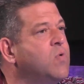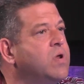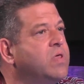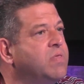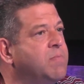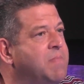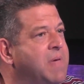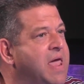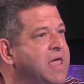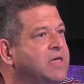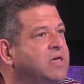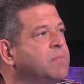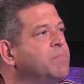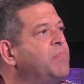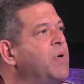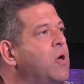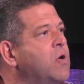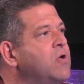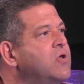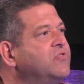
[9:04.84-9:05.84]
one of the main
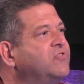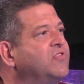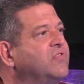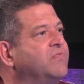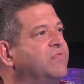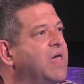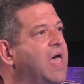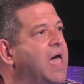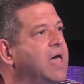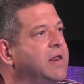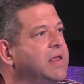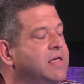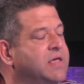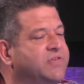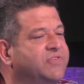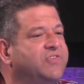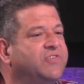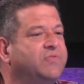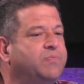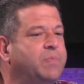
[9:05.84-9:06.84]
components of that
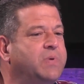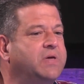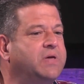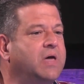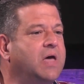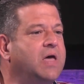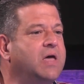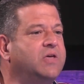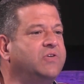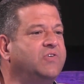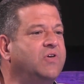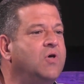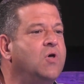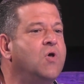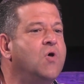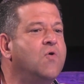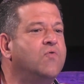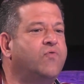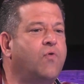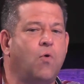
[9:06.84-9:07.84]
is because
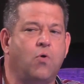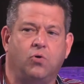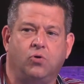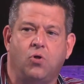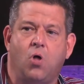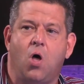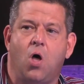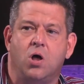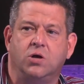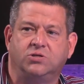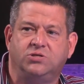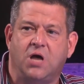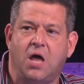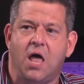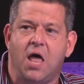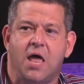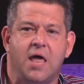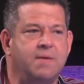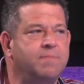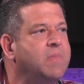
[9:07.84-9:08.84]
for a long
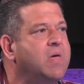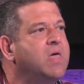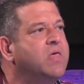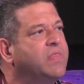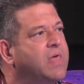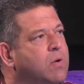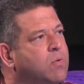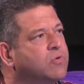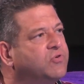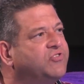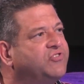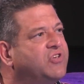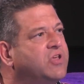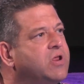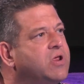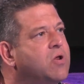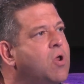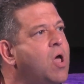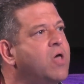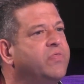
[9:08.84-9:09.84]
time they were
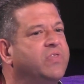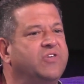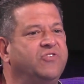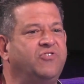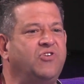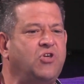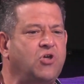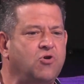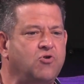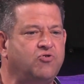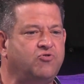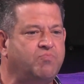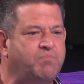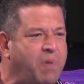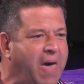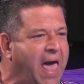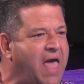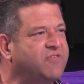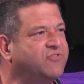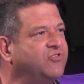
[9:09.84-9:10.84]
sitting on these huge
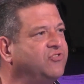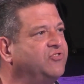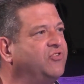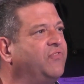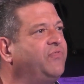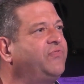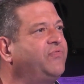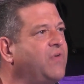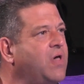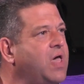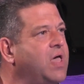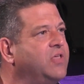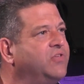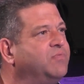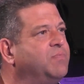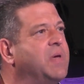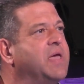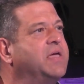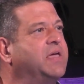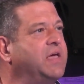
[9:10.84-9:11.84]
batches of
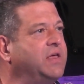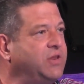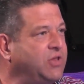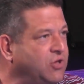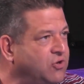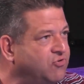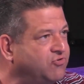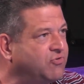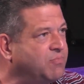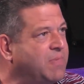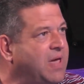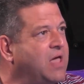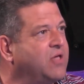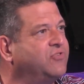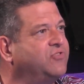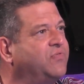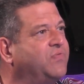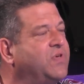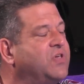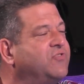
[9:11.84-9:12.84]
funds making huge
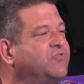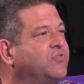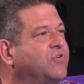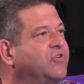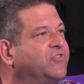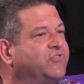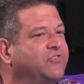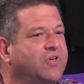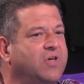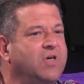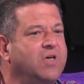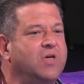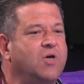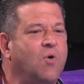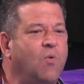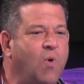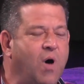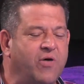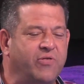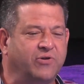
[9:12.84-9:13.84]
amounts of interest
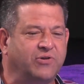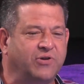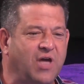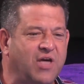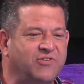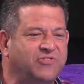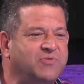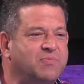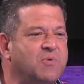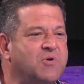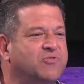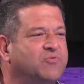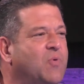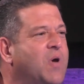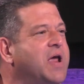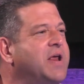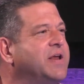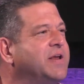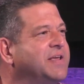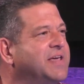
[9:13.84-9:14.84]
while the customer's
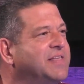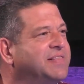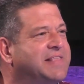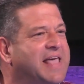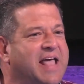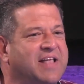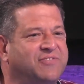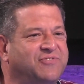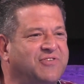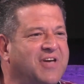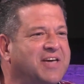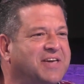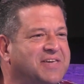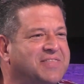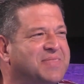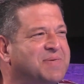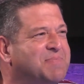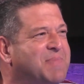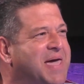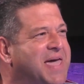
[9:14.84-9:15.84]
waiting to get that check
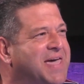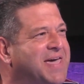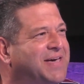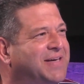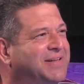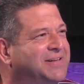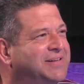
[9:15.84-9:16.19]
in the mail.